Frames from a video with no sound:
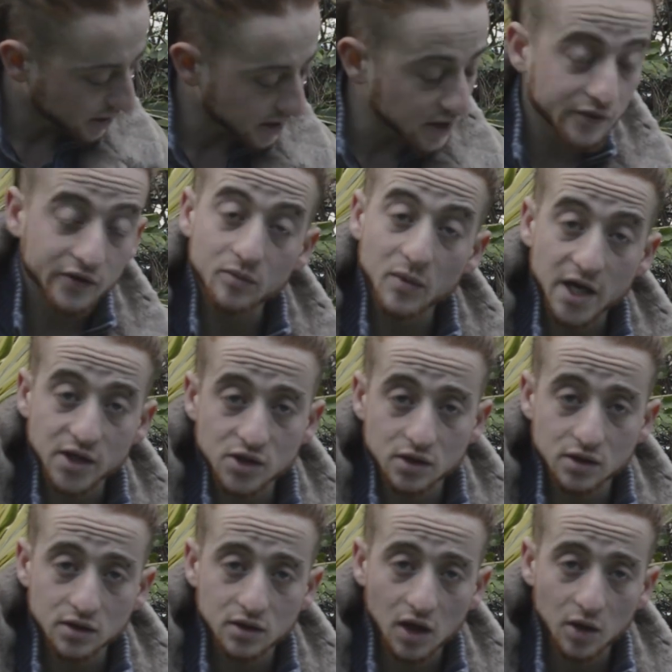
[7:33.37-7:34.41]

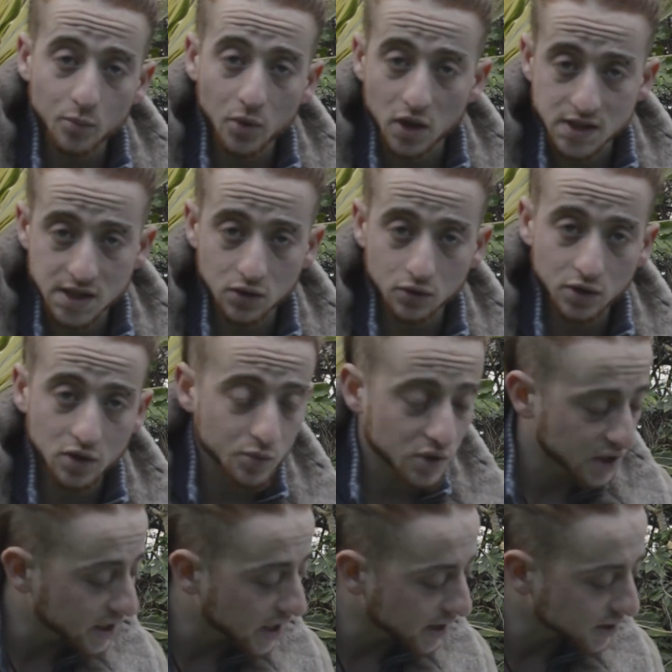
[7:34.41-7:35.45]
information and passing on
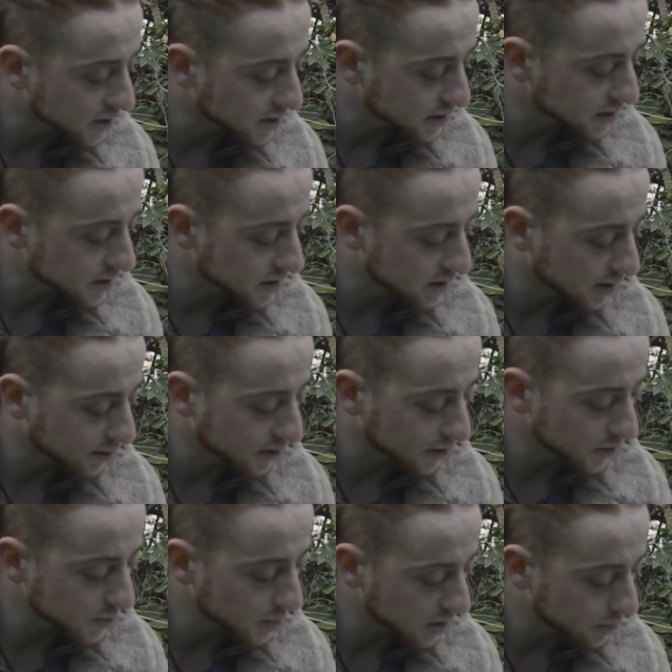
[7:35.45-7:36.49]
communications to some of
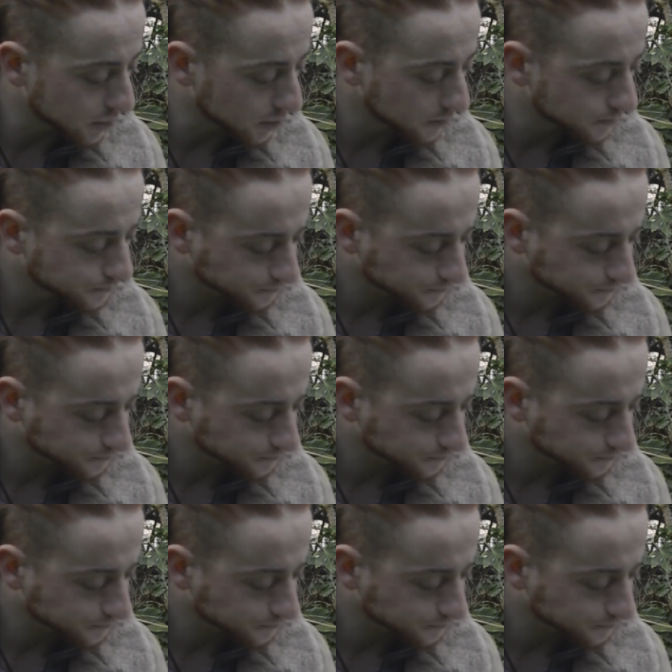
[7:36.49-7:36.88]
those people.